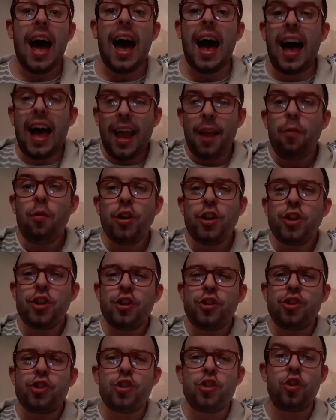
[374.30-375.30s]
I want you
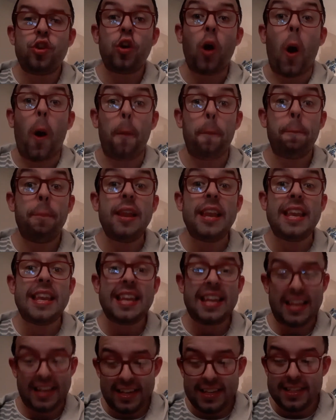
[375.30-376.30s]
to
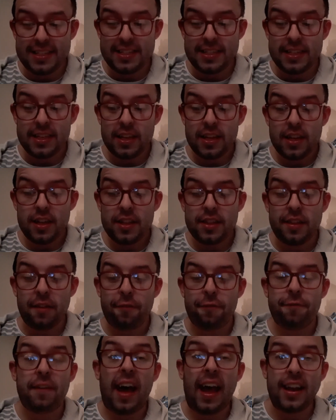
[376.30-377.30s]
complete the
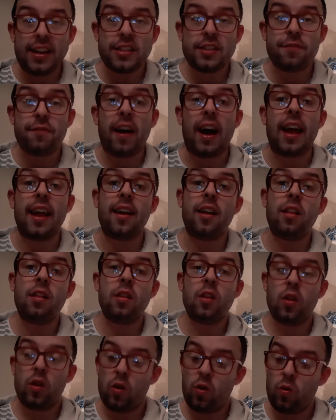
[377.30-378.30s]
fact file
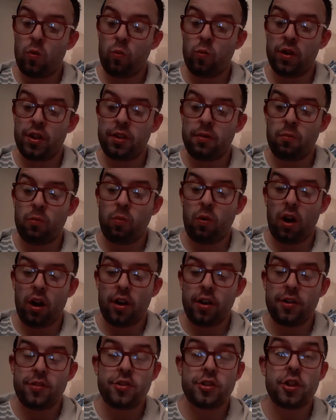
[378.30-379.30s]
with
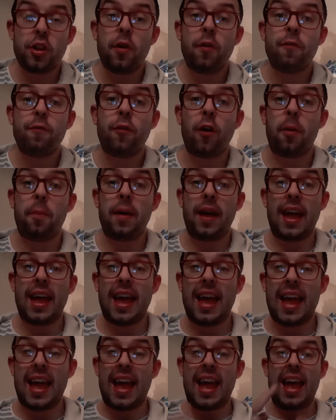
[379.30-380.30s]
words from
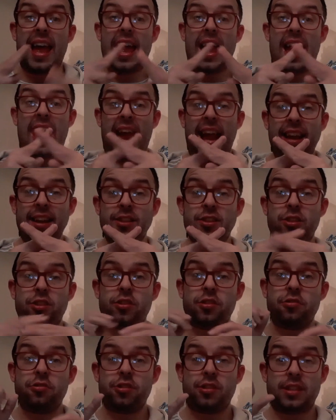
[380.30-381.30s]

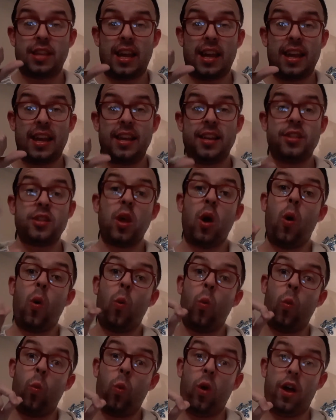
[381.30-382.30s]
exercise
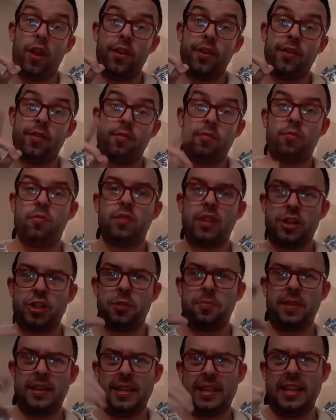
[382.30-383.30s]
1. That should
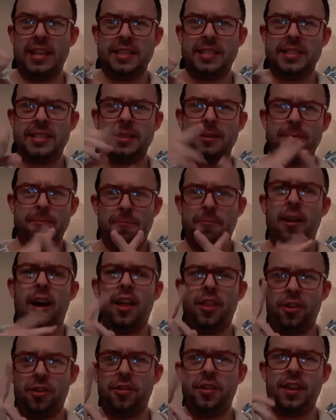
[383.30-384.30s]
be this
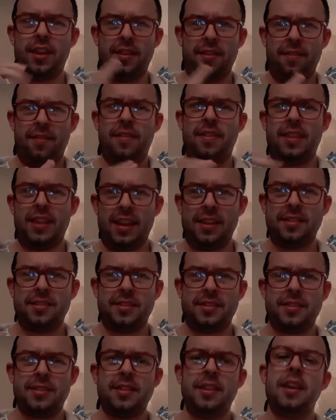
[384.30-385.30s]
rather than this.